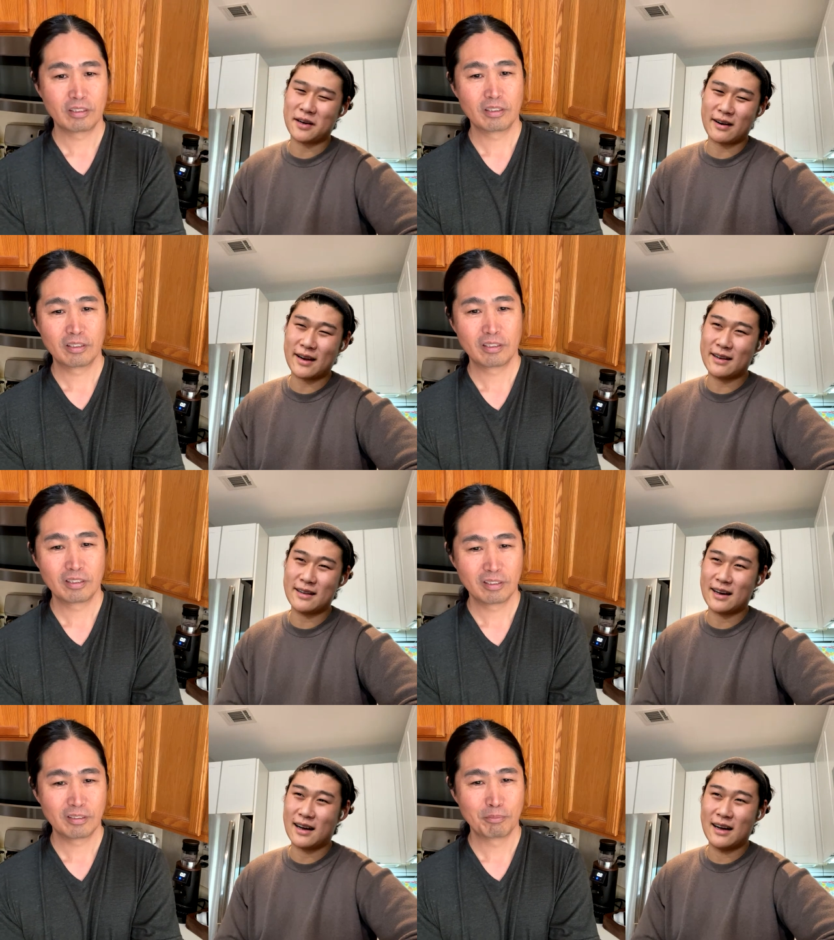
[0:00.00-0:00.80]
Speaker 1: there, and
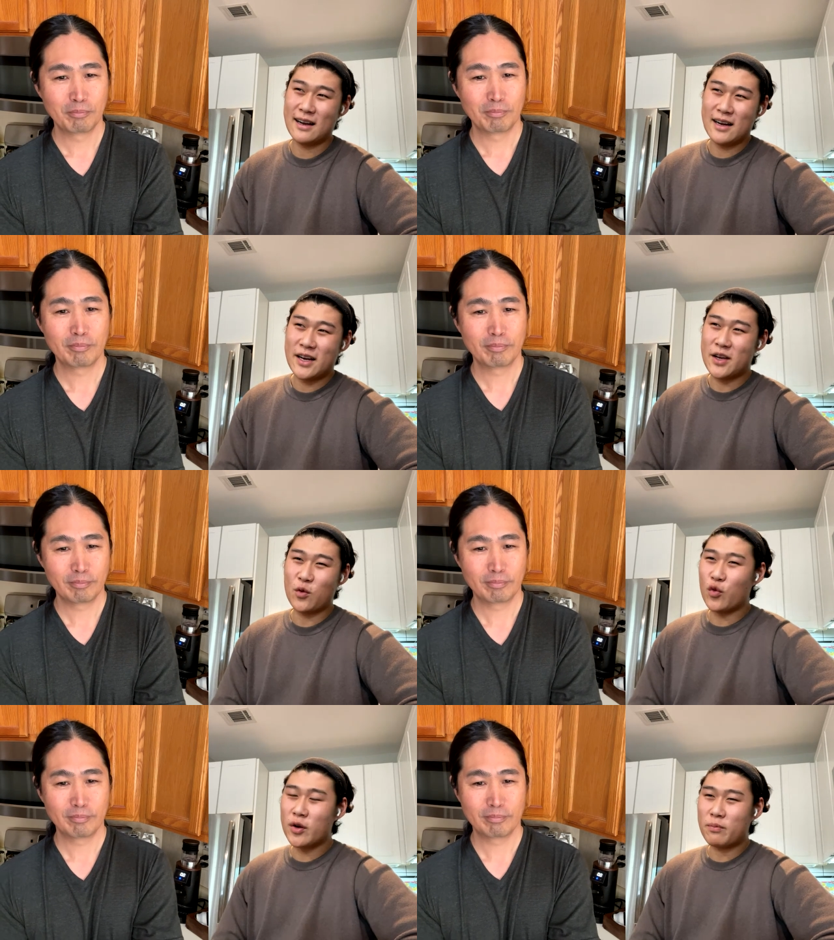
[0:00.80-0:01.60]
uh, you
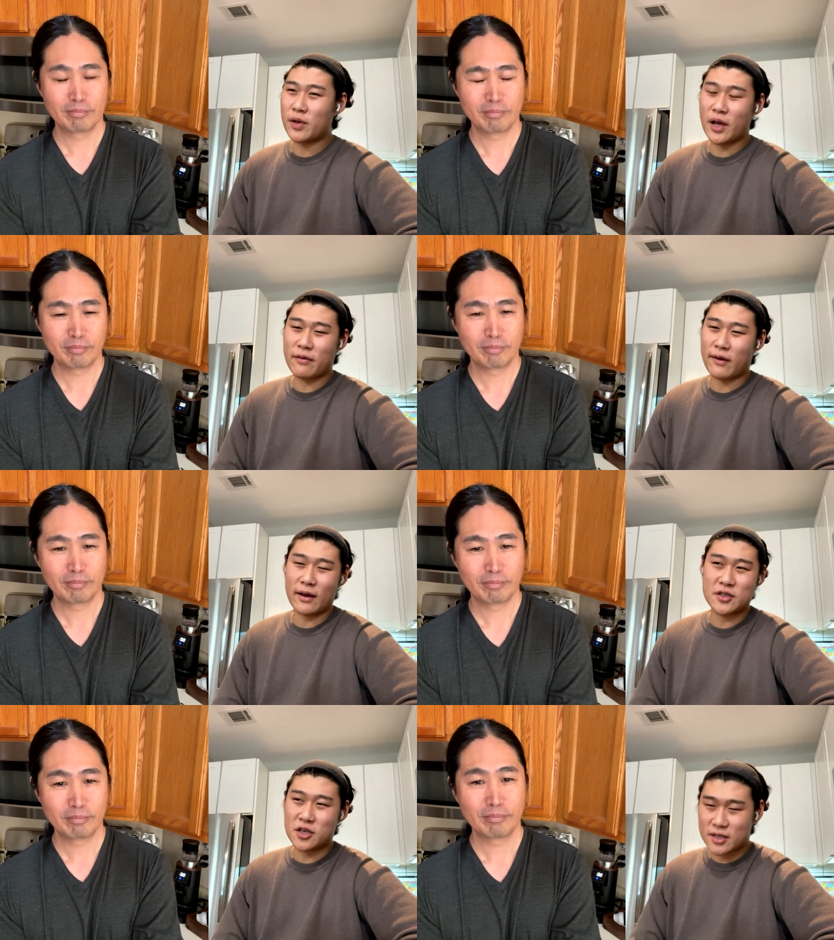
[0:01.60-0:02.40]
wouldn't believe
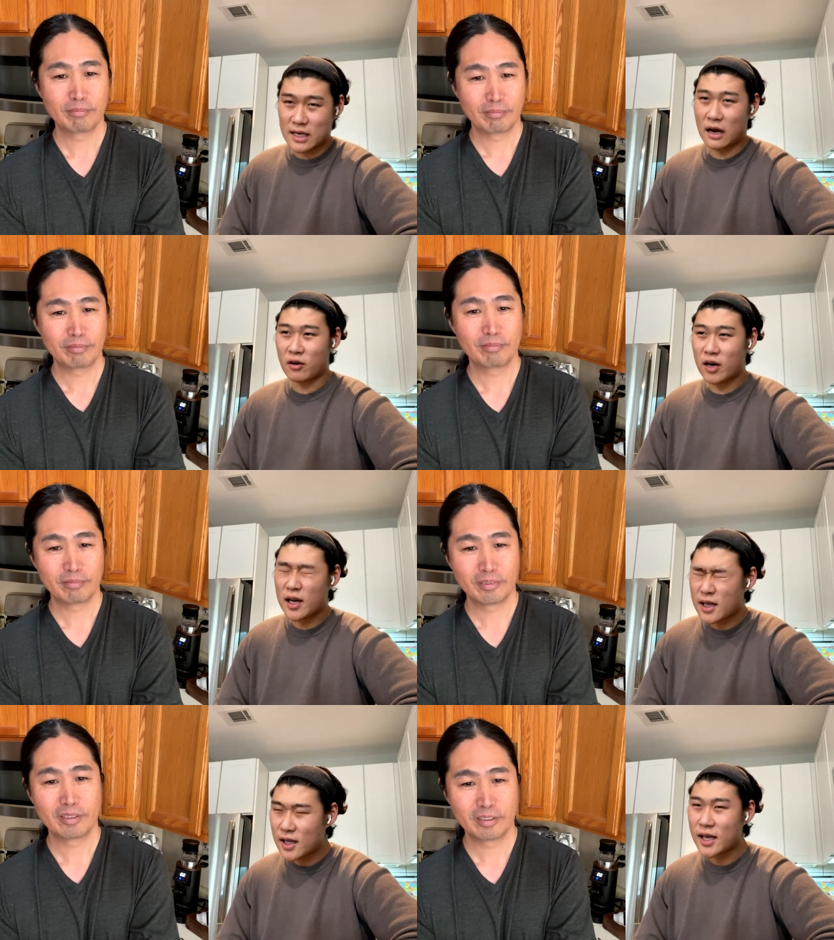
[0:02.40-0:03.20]
just how
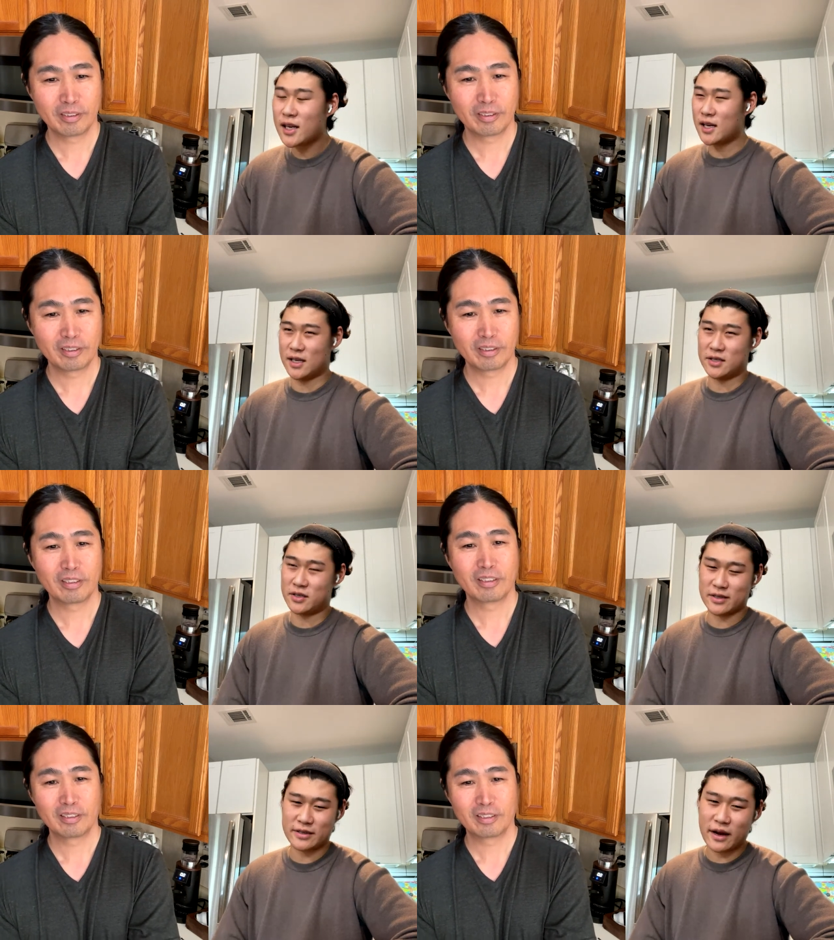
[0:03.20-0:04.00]
clean it is,
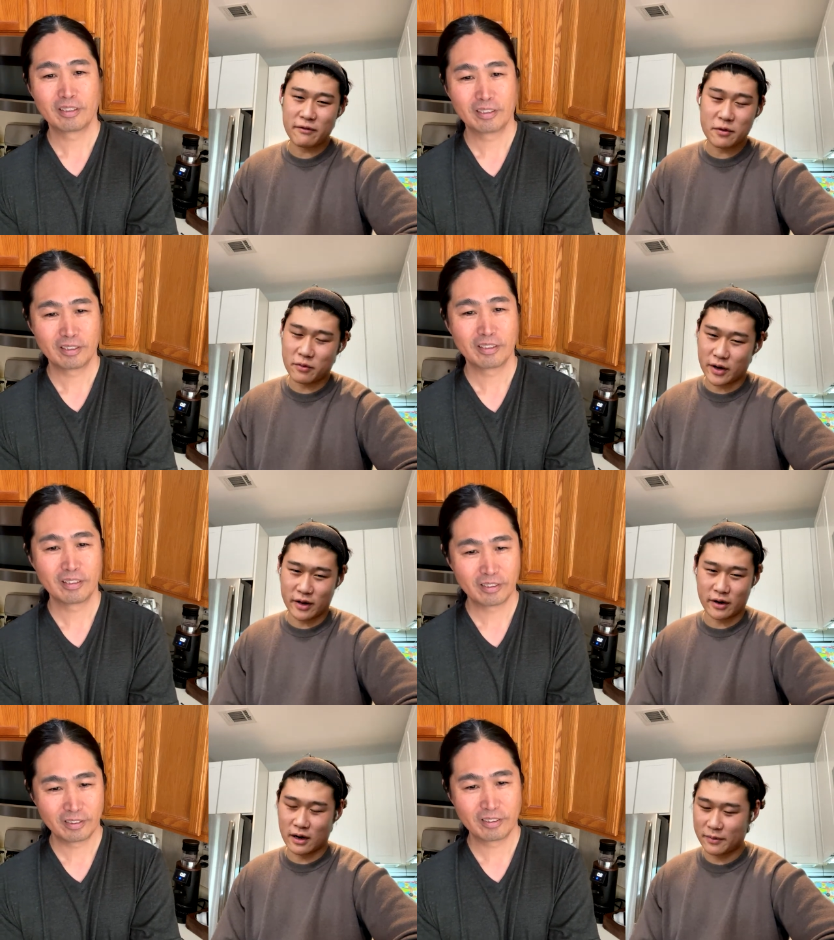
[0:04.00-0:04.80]
just everywhere
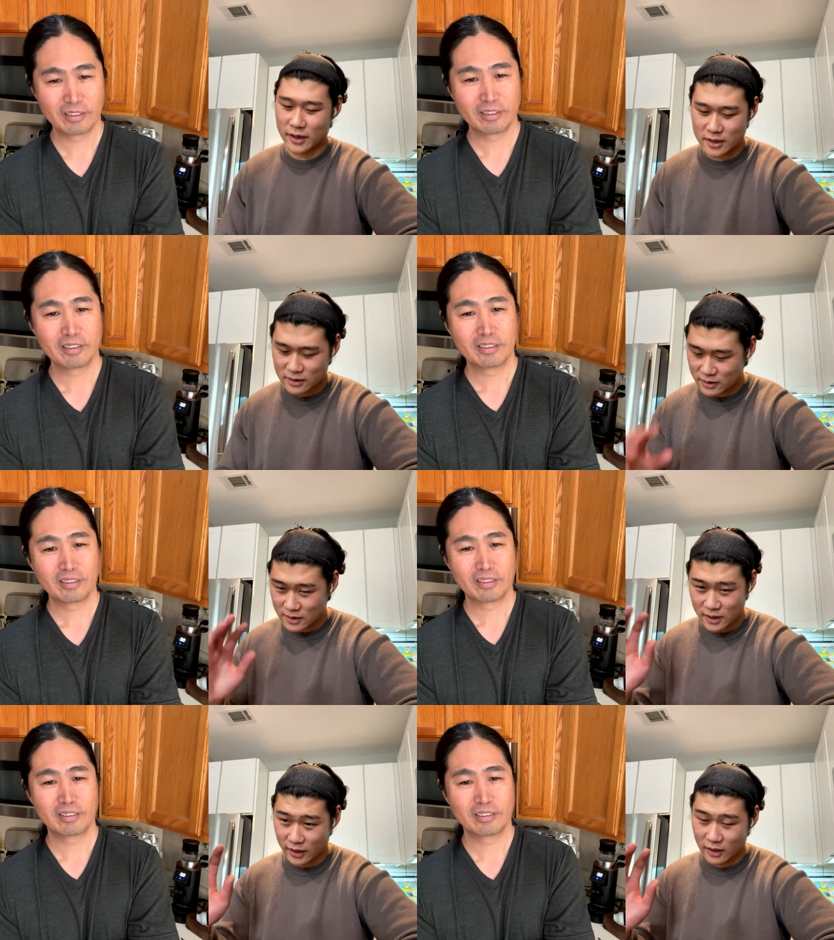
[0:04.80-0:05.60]
there. I mean, it's just
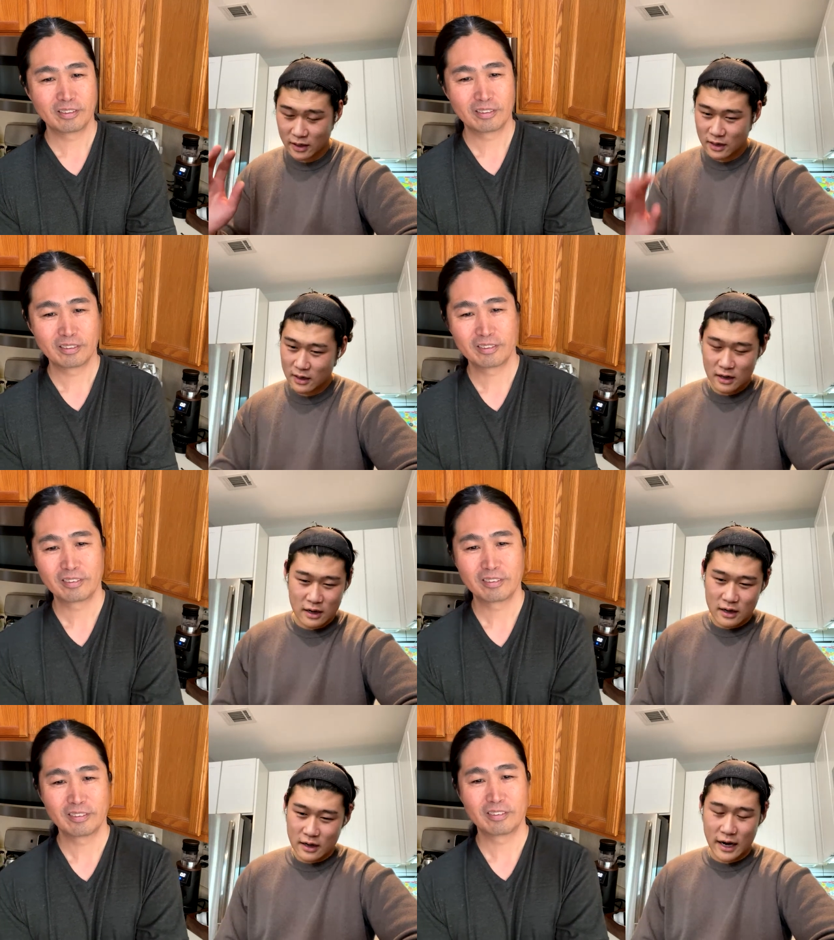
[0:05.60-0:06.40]
like,
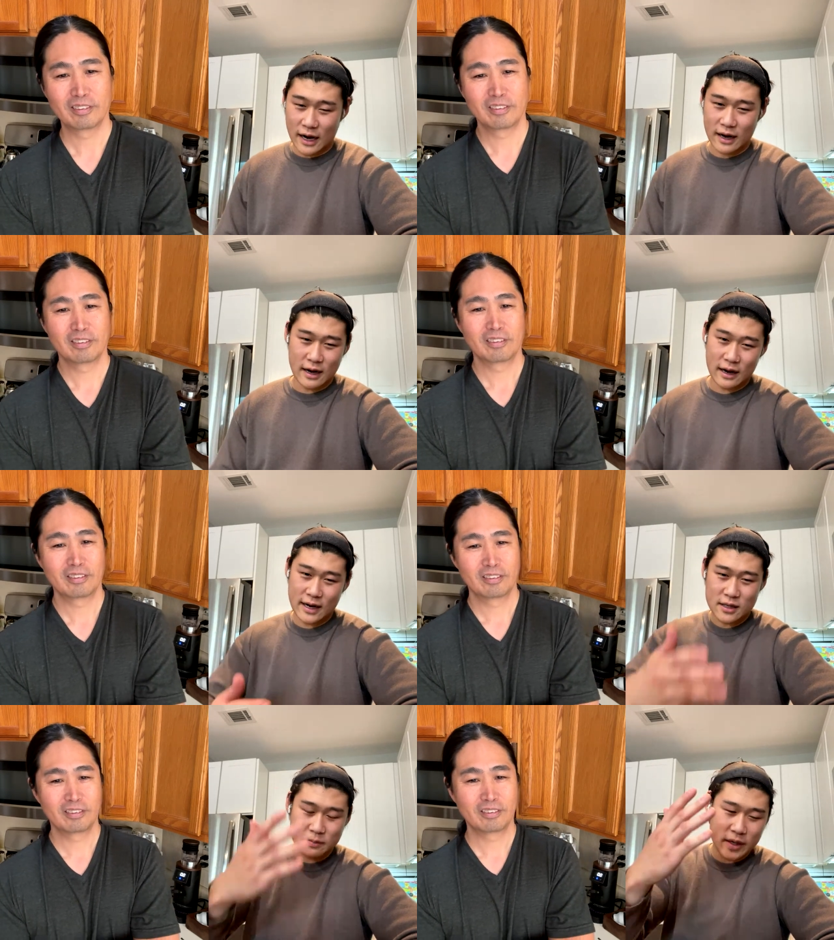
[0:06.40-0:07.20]
yeah, I, I
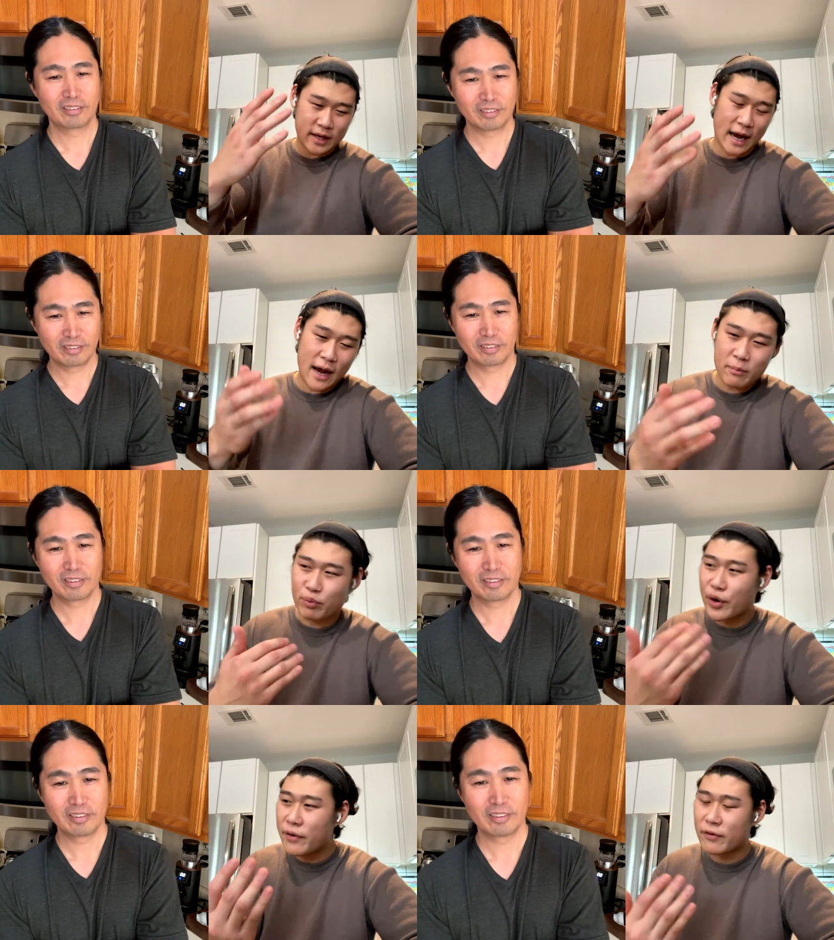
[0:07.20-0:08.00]
got to meet Kat
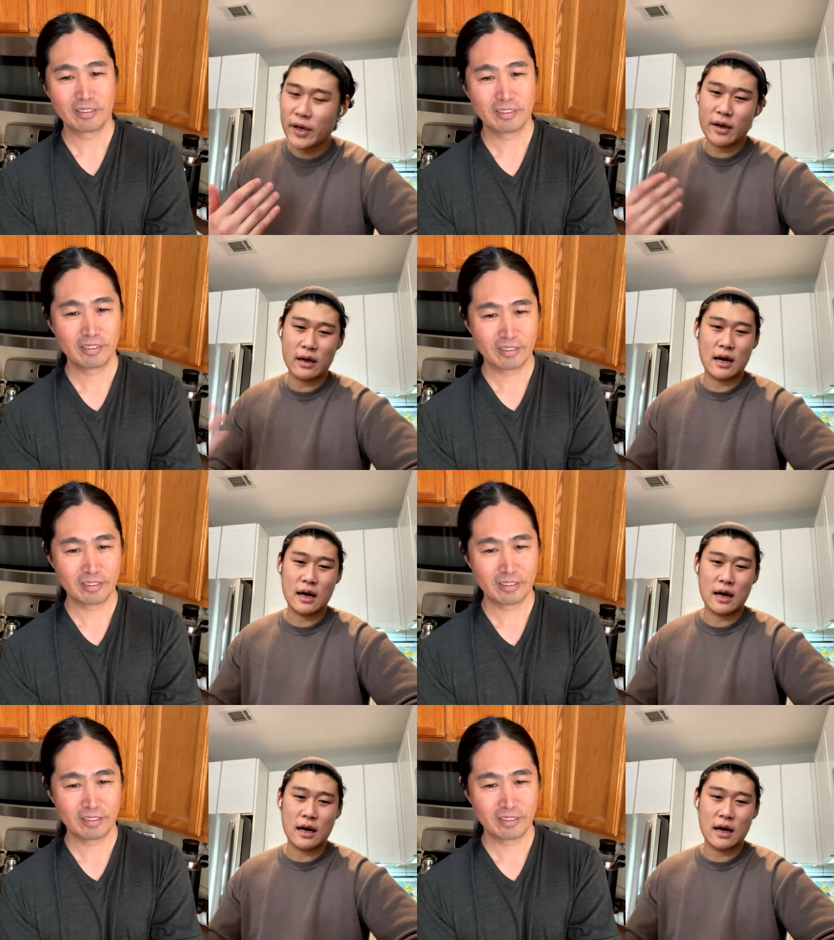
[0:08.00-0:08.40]
briefly.